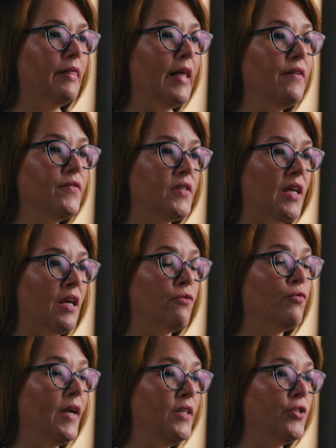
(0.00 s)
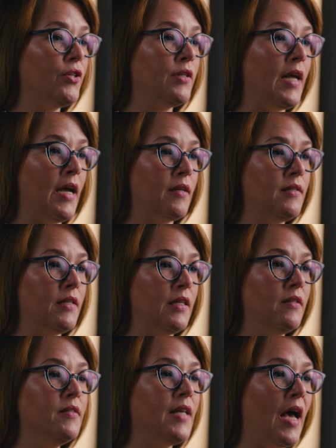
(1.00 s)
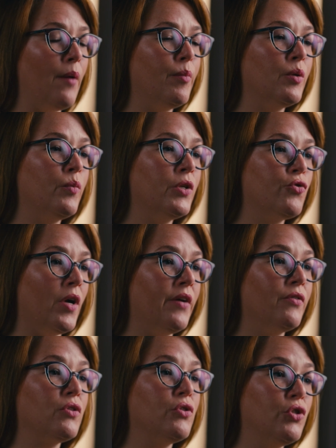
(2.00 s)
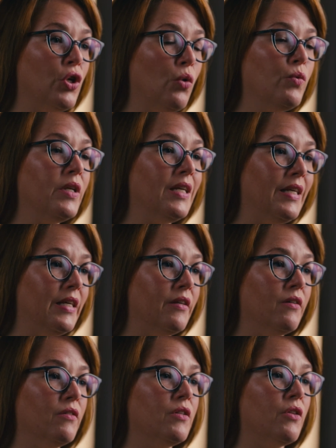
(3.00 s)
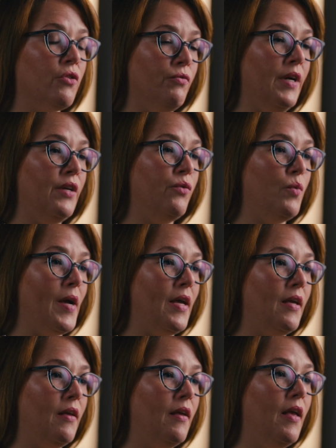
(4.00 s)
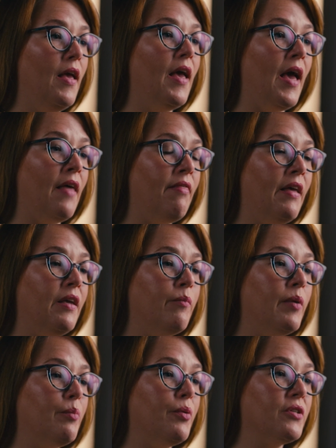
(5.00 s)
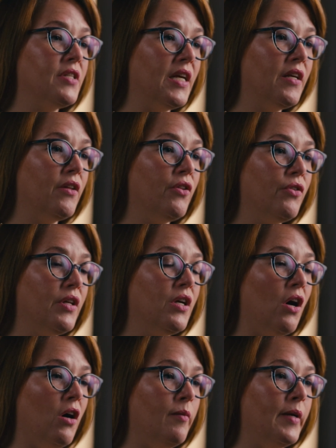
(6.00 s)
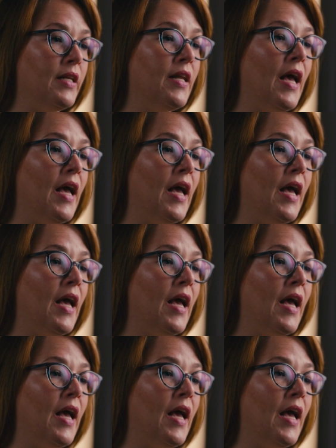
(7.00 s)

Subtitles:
Left and right turn accidents happen when drivers don't yield the right of way, and they can be particularly common